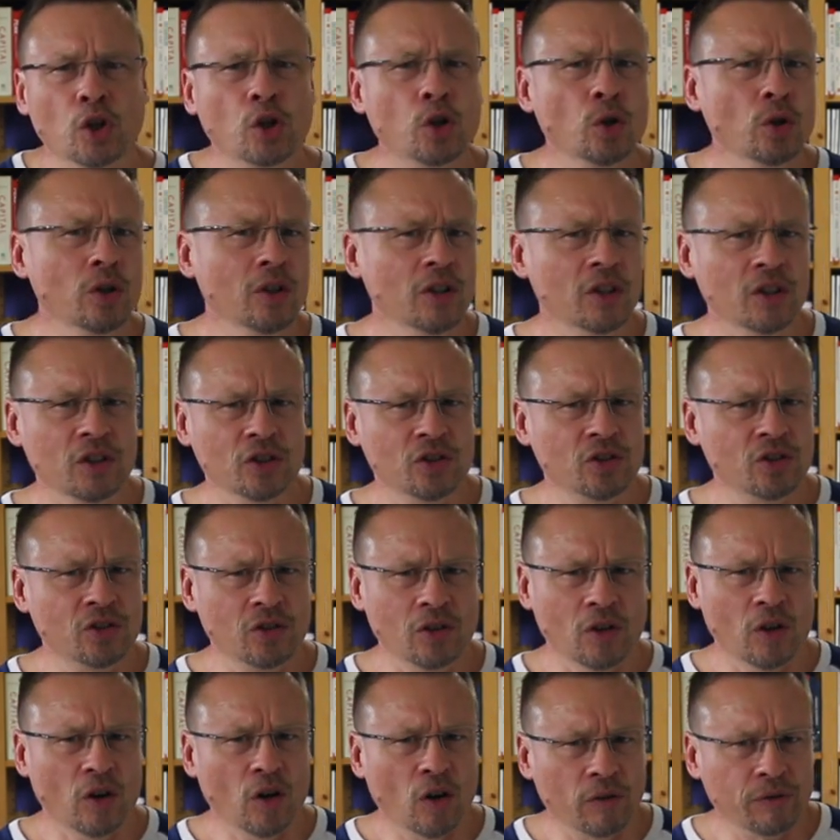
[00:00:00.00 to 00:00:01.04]
goodness
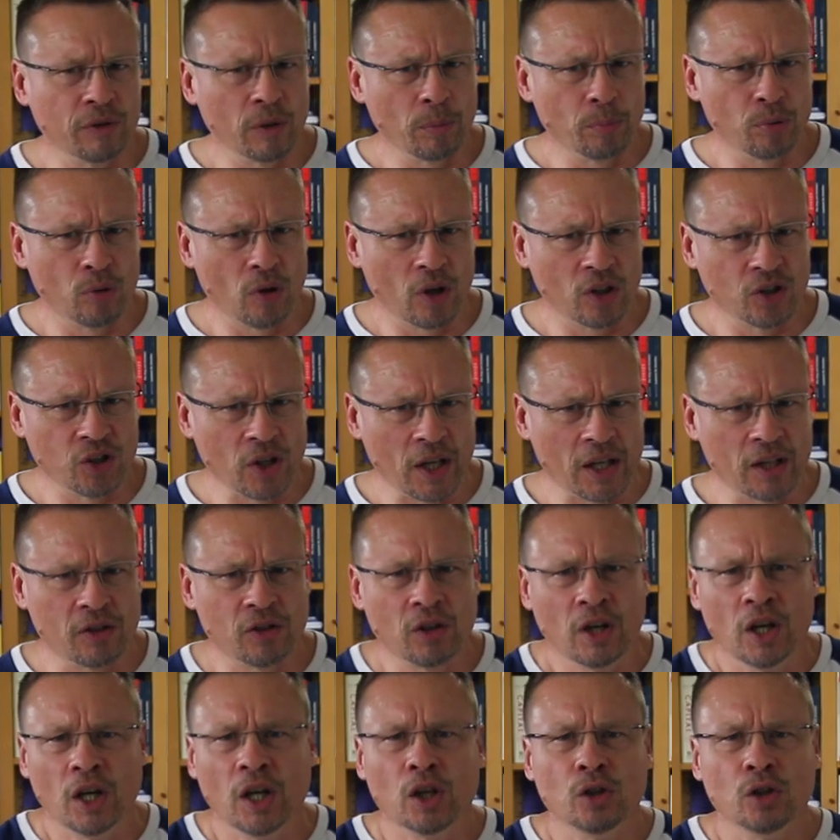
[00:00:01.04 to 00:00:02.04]
of your project.